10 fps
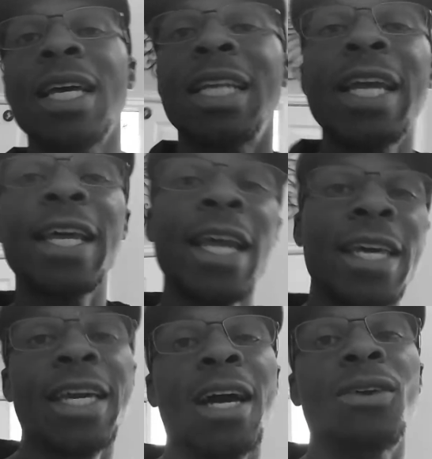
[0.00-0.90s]
let it
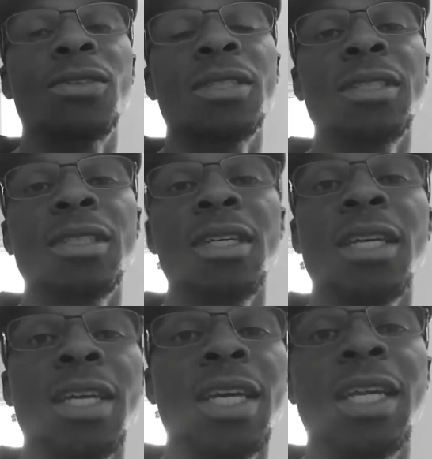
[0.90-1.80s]
hang out.
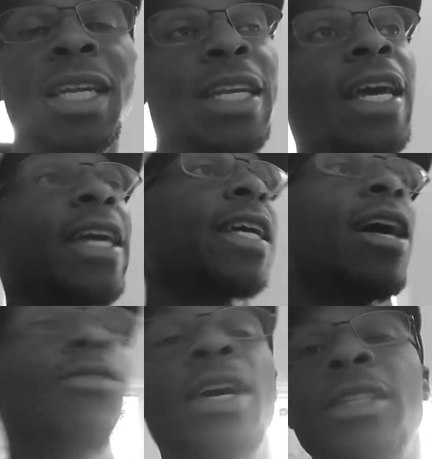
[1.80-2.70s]
Let it hang
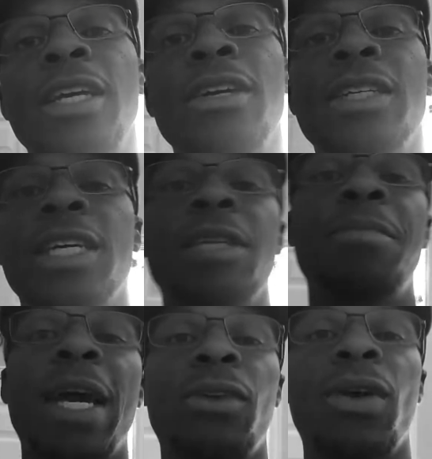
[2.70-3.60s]
out right there in the
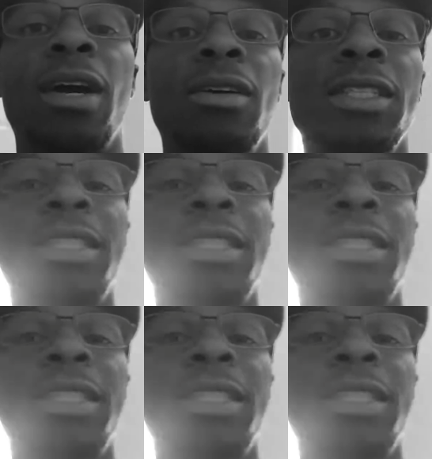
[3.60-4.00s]
background and